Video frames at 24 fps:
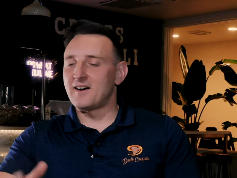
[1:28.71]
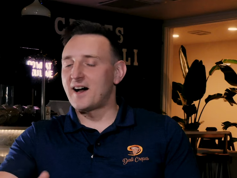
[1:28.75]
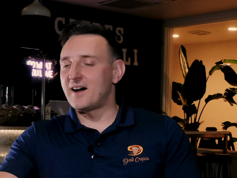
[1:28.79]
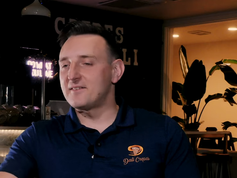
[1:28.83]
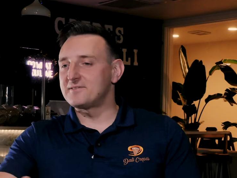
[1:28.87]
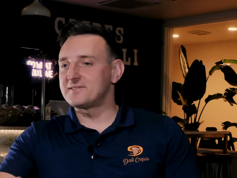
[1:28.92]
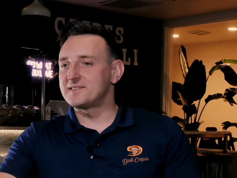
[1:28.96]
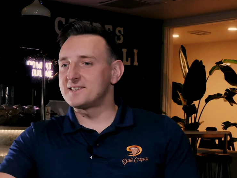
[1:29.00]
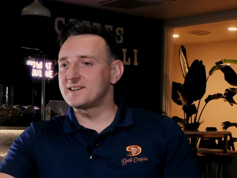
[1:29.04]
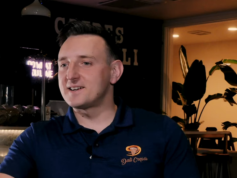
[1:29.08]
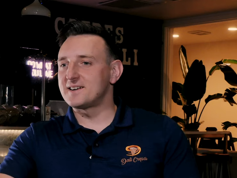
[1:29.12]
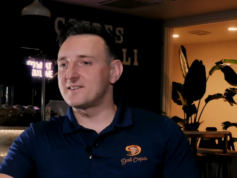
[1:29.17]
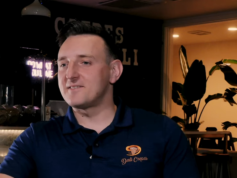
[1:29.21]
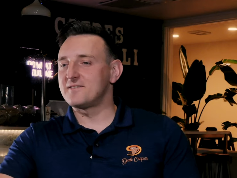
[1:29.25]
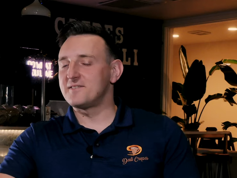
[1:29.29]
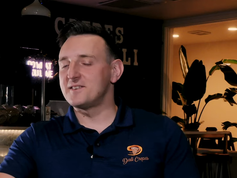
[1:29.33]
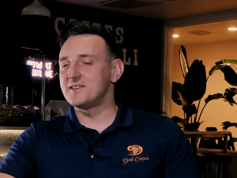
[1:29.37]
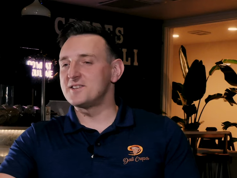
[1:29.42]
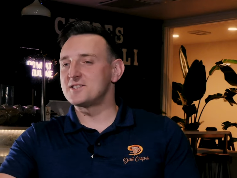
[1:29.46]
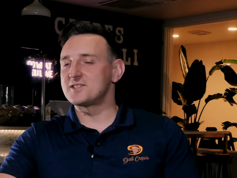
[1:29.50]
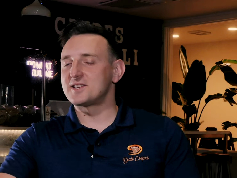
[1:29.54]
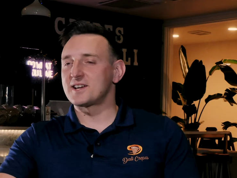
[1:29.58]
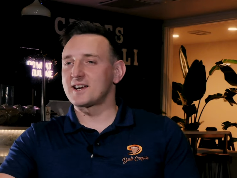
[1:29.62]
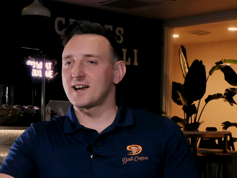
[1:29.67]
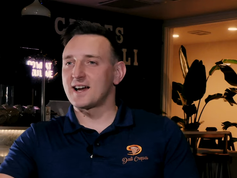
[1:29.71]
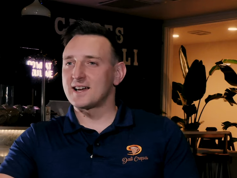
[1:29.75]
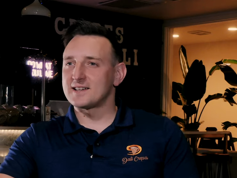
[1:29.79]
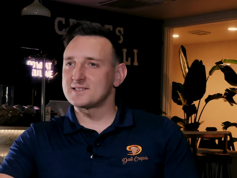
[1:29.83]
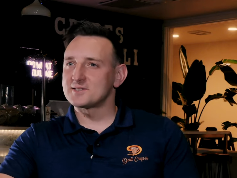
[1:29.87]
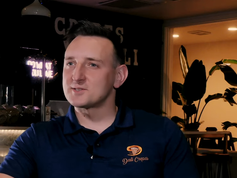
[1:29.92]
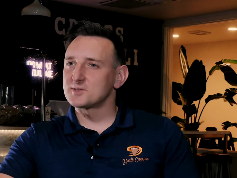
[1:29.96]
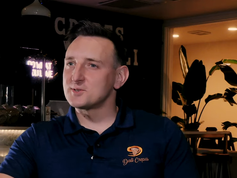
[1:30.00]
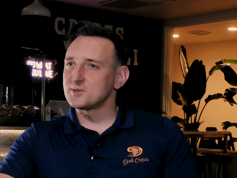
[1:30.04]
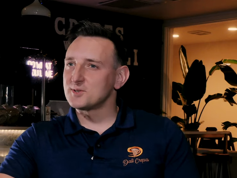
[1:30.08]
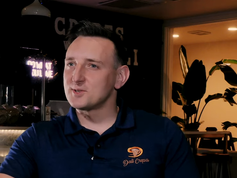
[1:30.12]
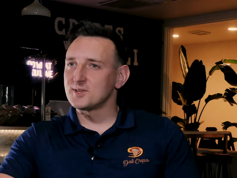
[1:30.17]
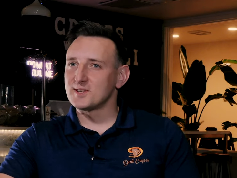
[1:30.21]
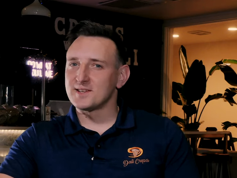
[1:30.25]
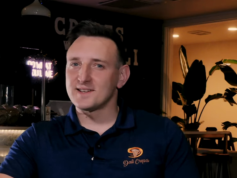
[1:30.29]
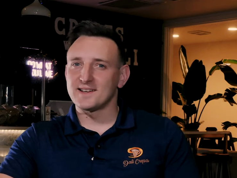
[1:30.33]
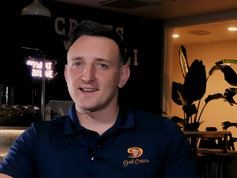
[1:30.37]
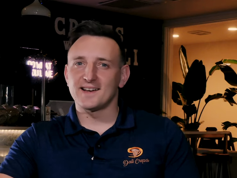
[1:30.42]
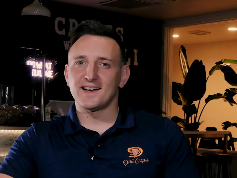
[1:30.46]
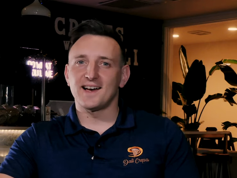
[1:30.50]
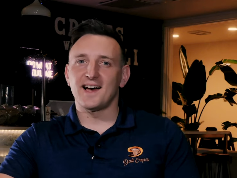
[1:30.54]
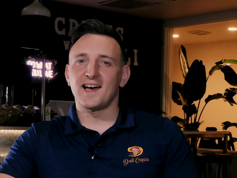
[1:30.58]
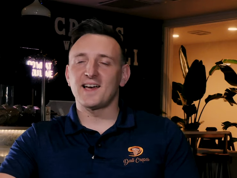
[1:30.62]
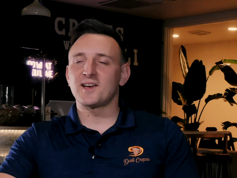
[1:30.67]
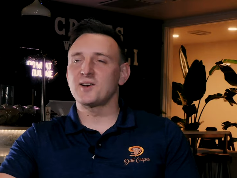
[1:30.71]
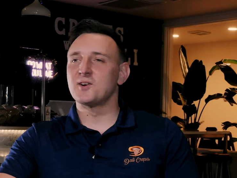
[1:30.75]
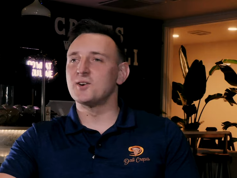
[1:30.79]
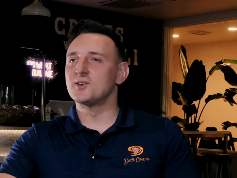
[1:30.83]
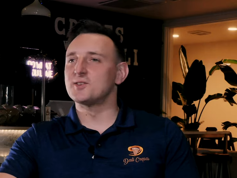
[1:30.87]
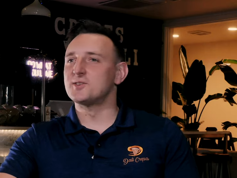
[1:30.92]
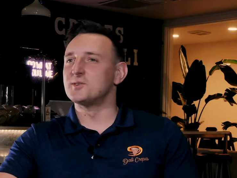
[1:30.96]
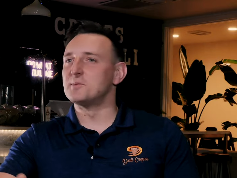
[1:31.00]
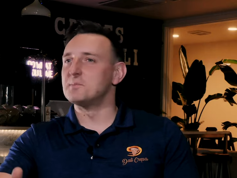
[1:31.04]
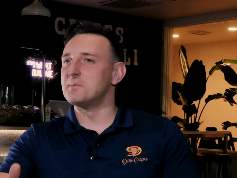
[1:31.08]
After finish the high school, I go to